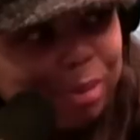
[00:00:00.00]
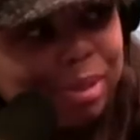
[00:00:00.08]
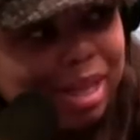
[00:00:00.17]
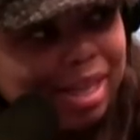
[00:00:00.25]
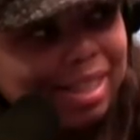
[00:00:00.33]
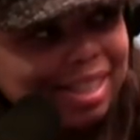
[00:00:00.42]
you know
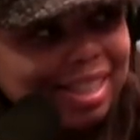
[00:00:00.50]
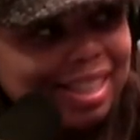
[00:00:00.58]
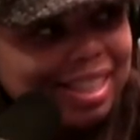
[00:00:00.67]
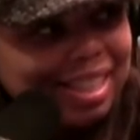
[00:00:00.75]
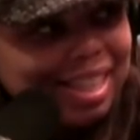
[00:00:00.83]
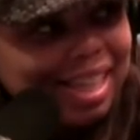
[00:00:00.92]
what I'm saying?
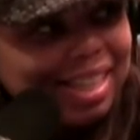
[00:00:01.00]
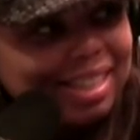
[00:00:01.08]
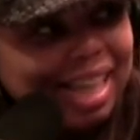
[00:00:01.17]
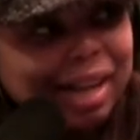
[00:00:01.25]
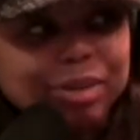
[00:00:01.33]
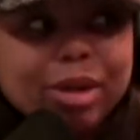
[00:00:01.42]
And that's that,
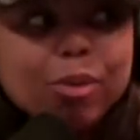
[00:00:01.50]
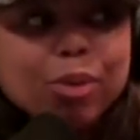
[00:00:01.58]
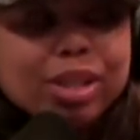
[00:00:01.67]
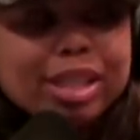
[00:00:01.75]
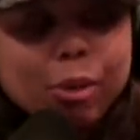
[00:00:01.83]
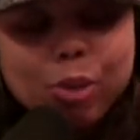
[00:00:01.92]
but like
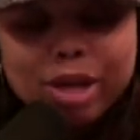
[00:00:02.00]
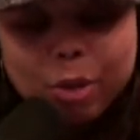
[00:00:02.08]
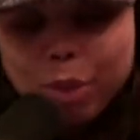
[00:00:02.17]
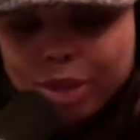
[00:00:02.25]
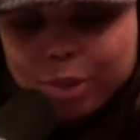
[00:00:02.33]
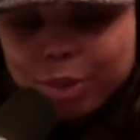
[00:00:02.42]
there,
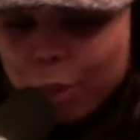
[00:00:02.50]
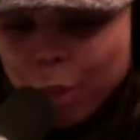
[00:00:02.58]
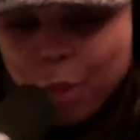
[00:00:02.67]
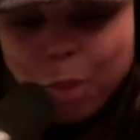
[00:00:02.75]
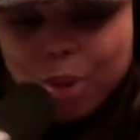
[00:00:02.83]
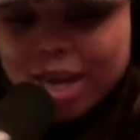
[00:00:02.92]
man, we, I'm we,
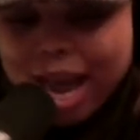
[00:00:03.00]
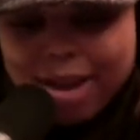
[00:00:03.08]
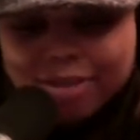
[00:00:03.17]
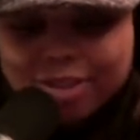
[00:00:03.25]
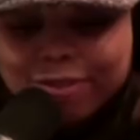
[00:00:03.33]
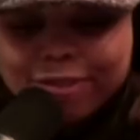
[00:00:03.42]
so with that.
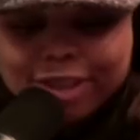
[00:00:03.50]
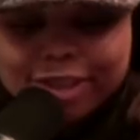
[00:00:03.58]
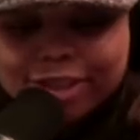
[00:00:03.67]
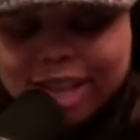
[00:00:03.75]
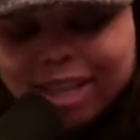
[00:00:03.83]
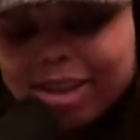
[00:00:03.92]
We have to
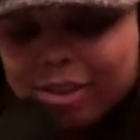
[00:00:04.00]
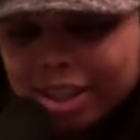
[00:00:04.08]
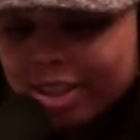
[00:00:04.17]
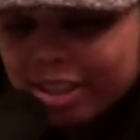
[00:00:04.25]
feel like